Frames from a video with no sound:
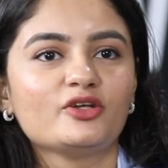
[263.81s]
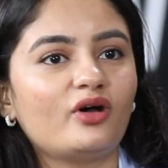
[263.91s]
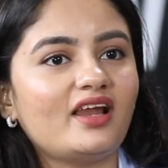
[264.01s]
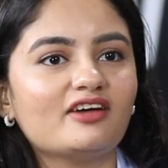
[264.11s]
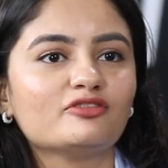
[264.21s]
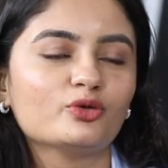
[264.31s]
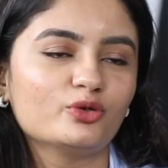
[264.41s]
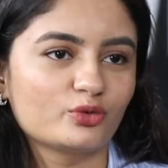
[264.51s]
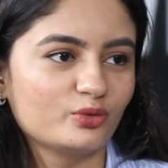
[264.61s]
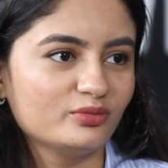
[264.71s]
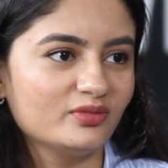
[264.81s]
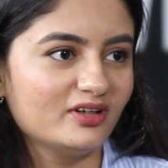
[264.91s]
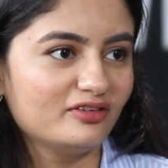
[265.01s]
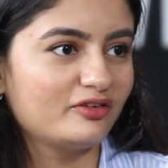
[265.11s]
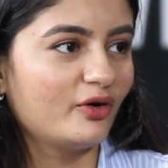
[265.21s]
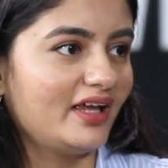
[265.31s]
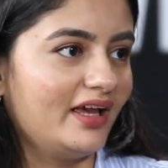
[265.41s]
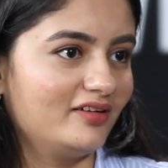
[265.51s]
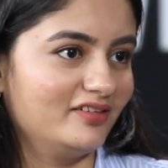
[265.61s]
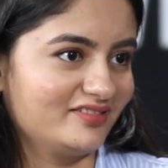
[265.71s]
you all have no room for
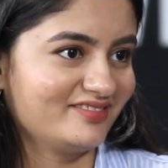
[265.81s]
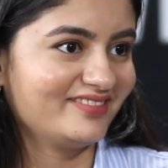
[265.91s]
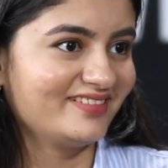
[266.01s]
error.